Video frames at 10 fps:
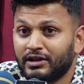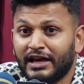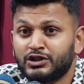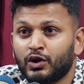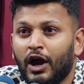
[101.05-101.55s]

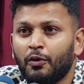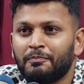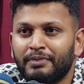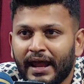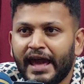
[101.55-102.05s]
as to
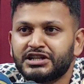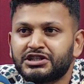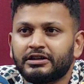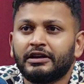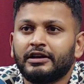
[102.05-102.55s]
how brash
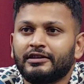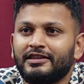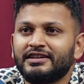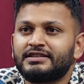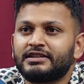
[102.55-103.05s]

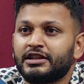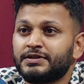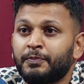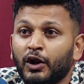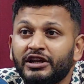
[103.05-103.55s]

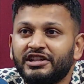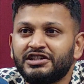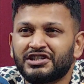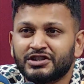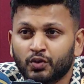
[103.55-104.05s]
these
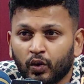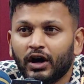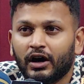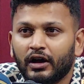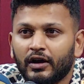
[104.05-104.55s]
politicians
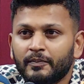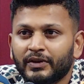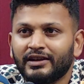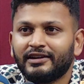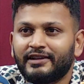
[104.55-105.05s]
were
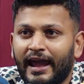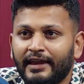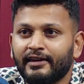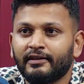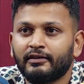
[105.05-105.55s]
in
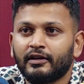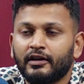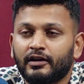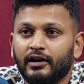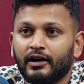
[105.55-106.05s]
attacking
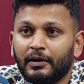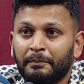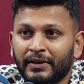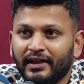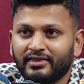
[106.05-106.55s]

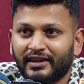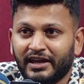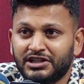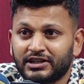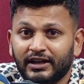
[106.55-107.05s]
Piat
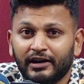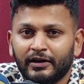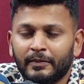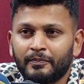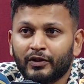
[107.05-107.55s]

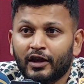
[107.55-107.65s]
Nikeshwala,